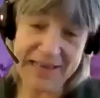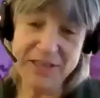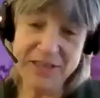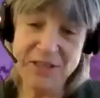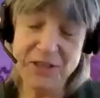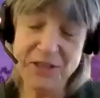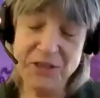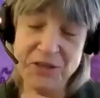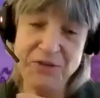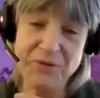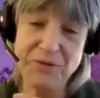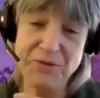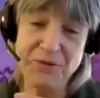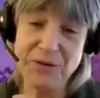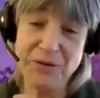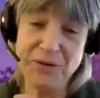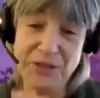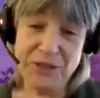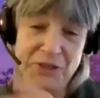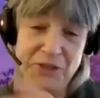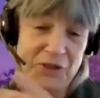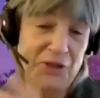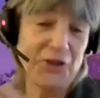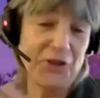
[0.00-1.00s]
into
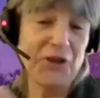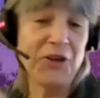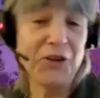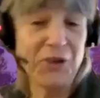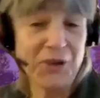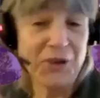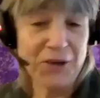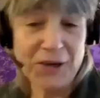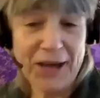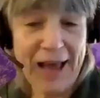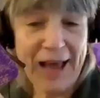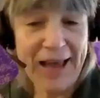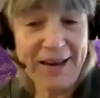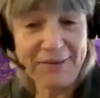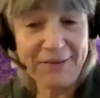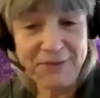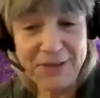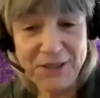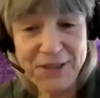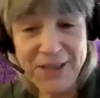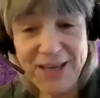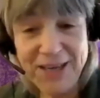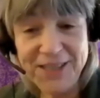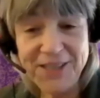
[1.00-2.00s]
a circular kind
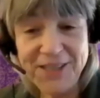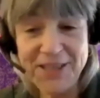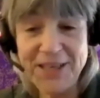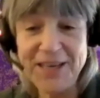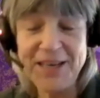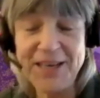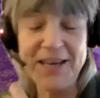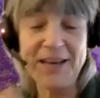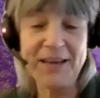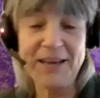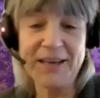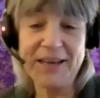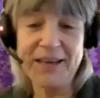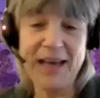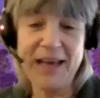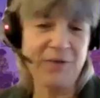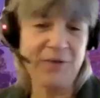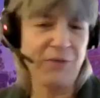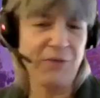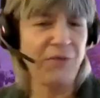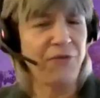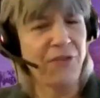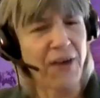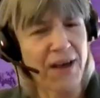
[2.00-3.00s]
of discussion in a
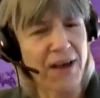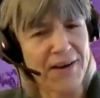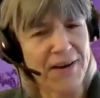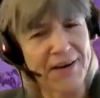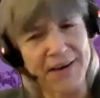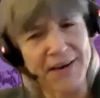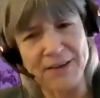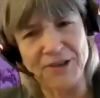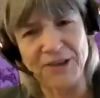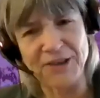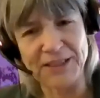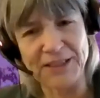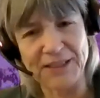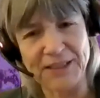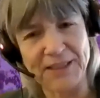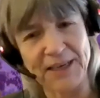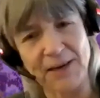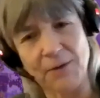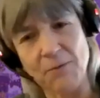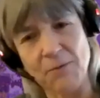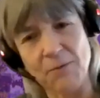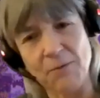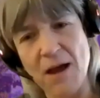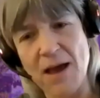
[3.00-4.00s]
kind of fun and
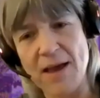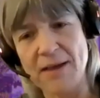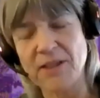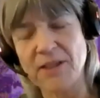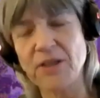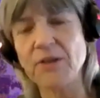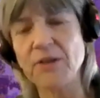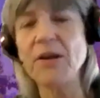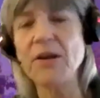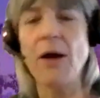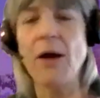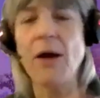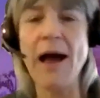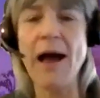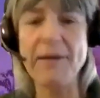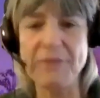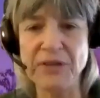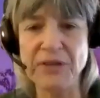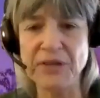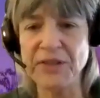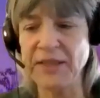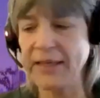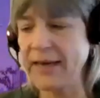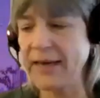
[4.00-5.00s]
interesting way. So,
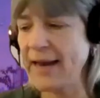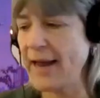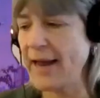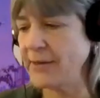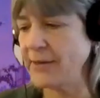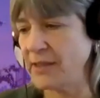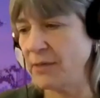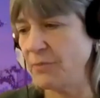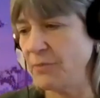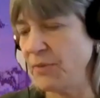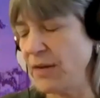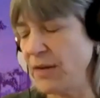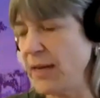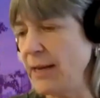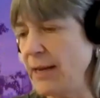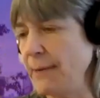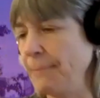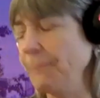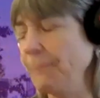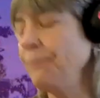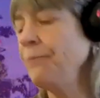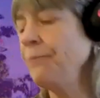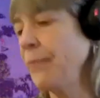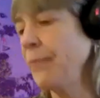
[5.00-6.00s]
obviously it has to
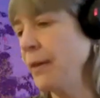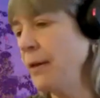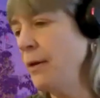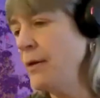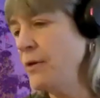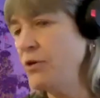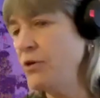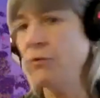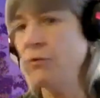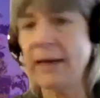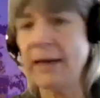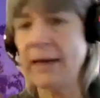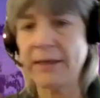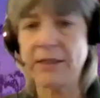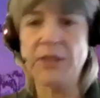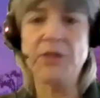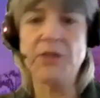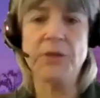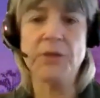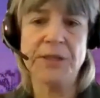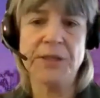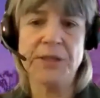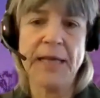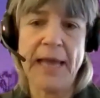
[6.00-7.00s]
be
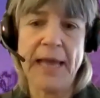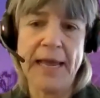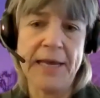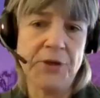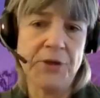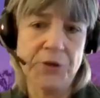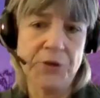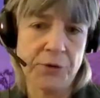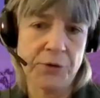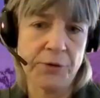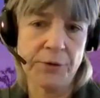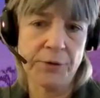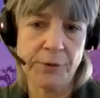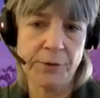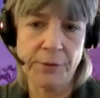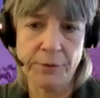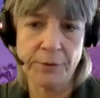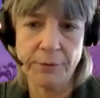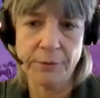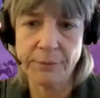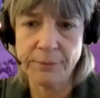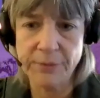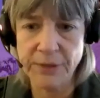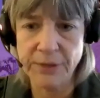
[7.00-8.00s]
directed towards the age
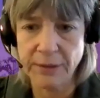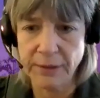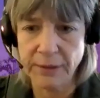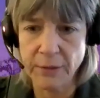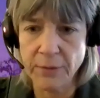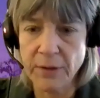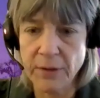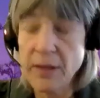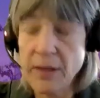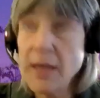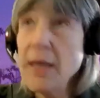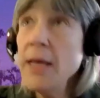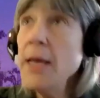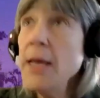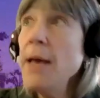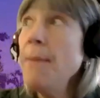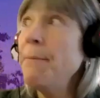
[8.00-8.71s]
you're dealing with.